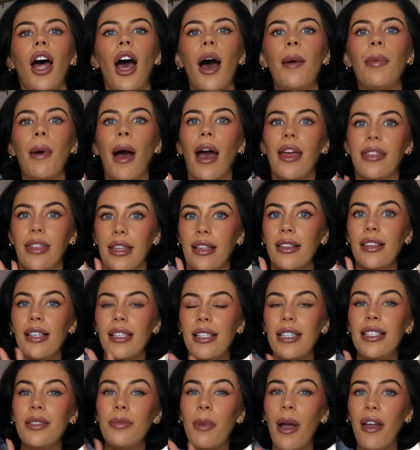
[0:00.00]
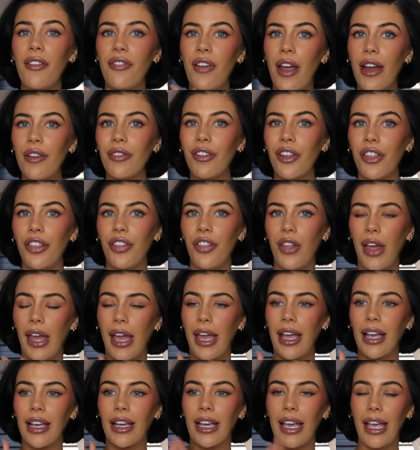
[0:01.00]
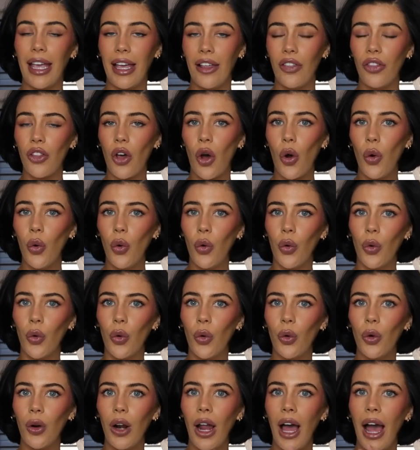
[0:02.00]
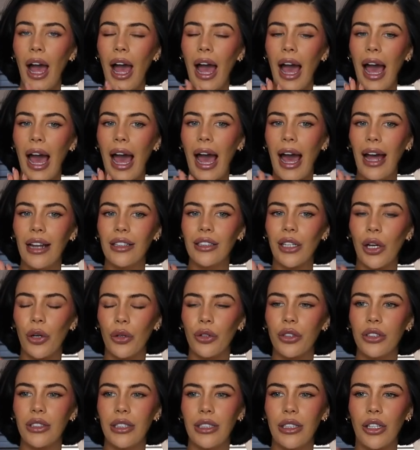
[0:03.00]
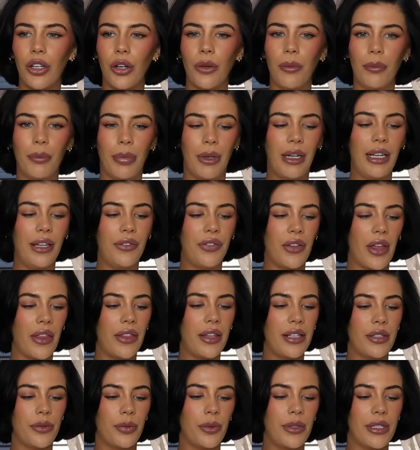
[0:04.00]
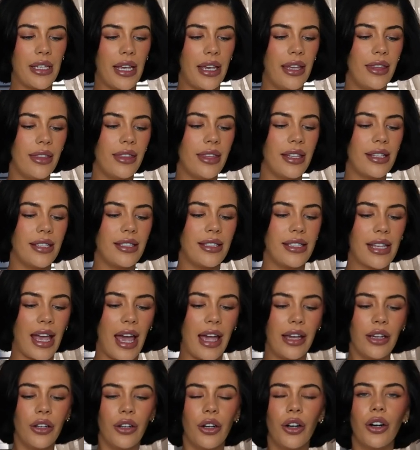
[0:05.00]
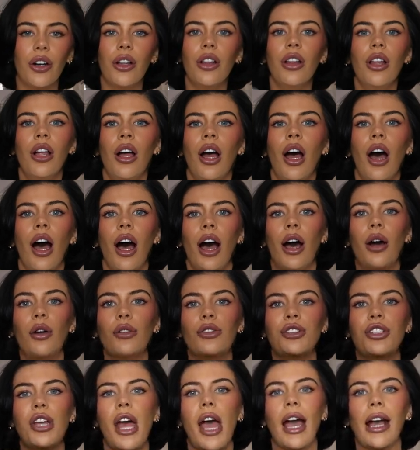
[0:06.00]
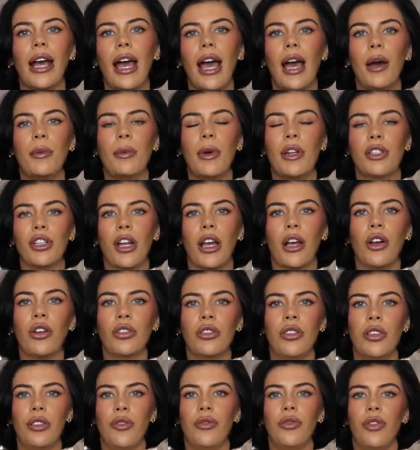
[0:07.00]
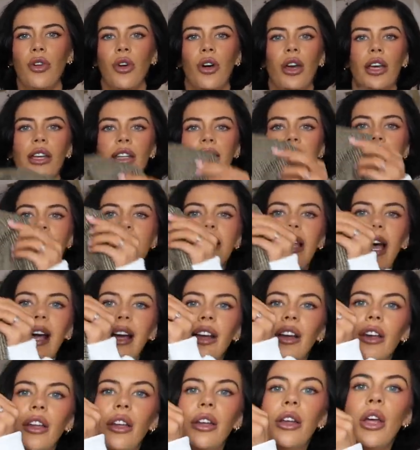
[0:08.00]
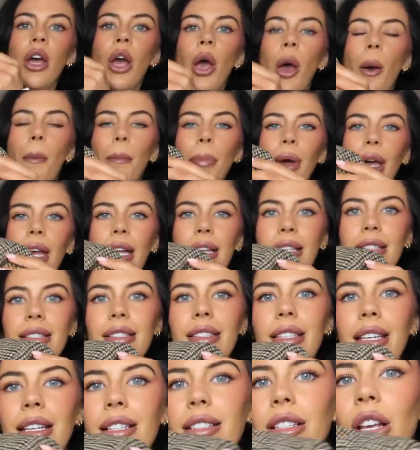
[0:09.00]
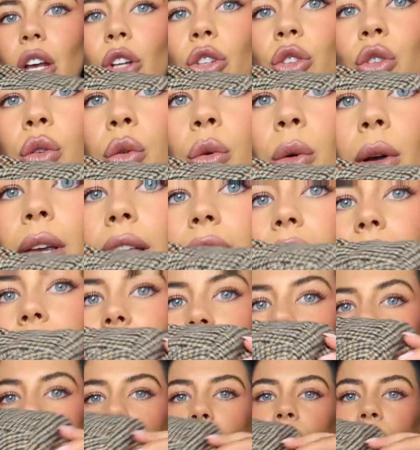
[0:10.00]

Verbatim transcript: up, I think this is my favourite thing in the haul. And I honestly couldn't believe that this was in the sale. I'll check how much I got it for in a second. But it's this tweed